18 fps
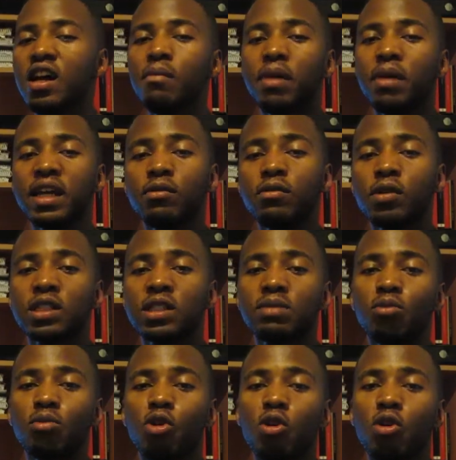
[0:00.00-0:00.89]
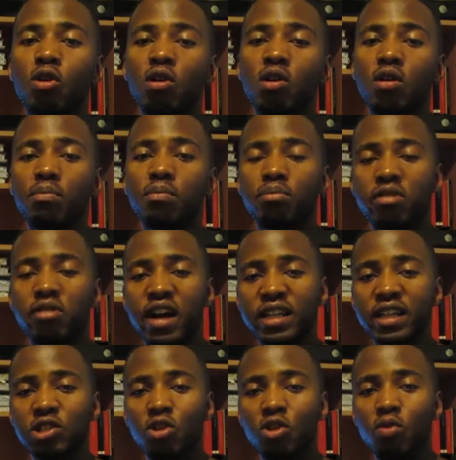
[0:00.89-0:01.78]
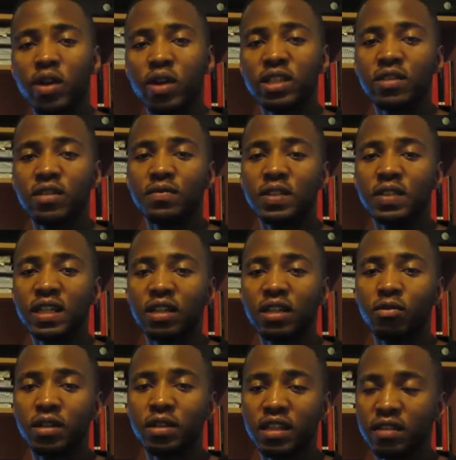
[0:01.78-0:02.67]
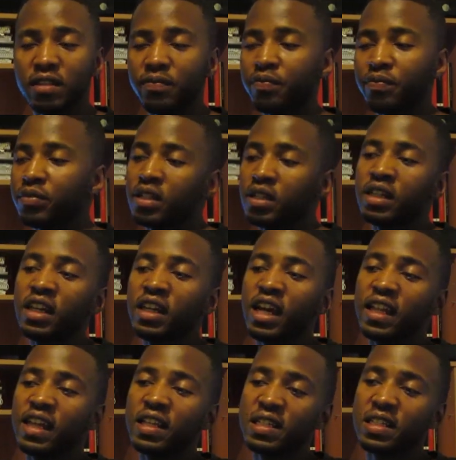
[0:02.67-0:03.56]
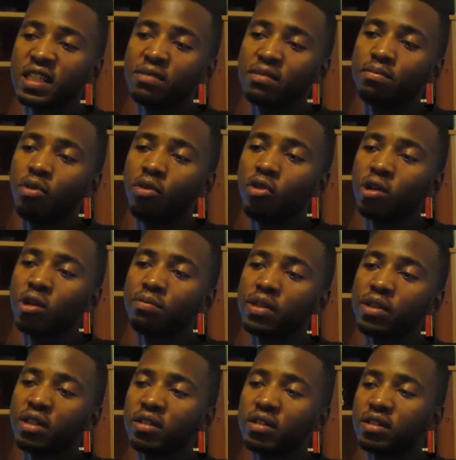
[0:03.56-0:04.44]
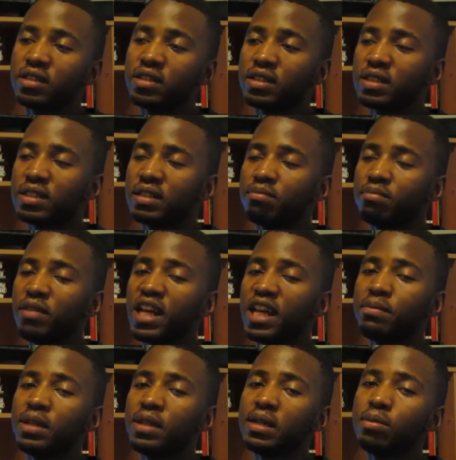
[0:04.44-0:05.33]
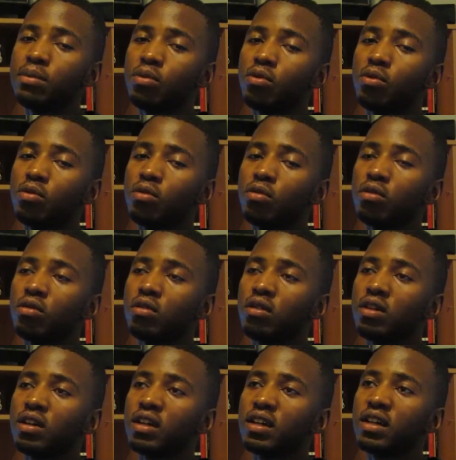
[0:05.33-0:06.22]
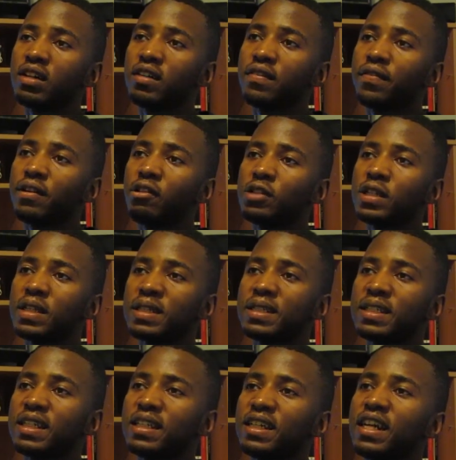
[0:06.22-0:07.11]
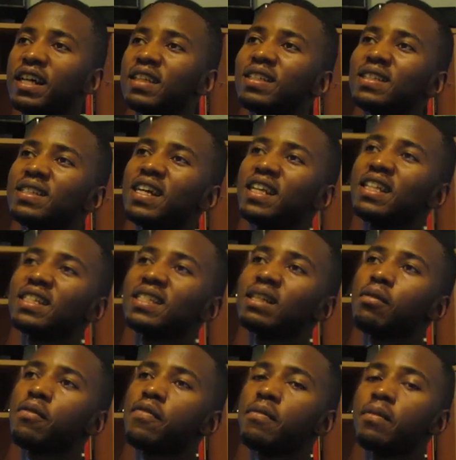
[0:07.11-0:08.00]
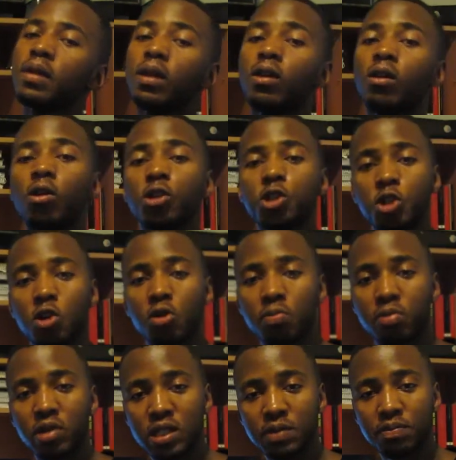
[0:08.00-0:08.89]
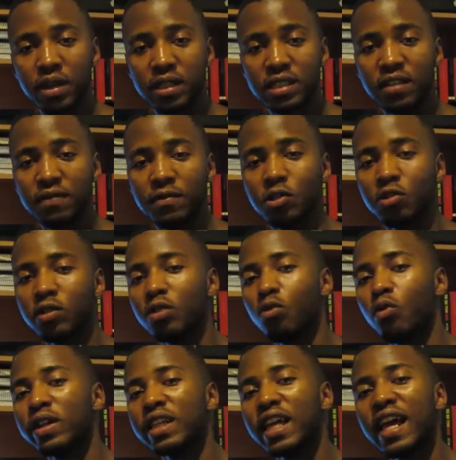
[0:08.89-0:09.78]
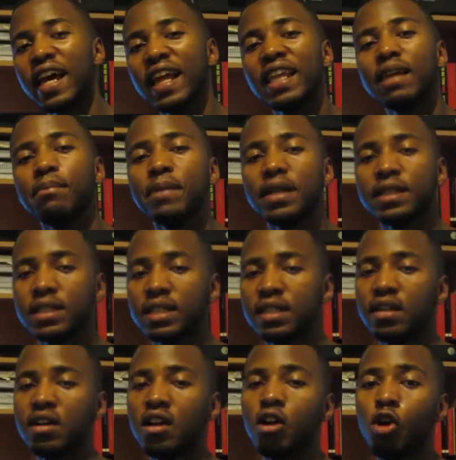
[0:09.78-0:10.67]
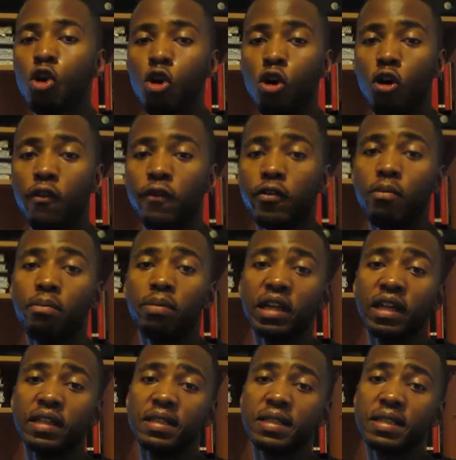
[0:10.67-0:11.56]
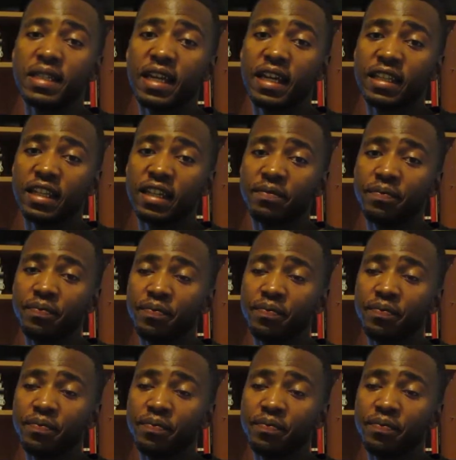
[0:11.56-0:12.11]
but he wants more practical ways of dealing with it. And this is important because many people fail to understand that understanding something from a logical perspective is only one element of complete understanding.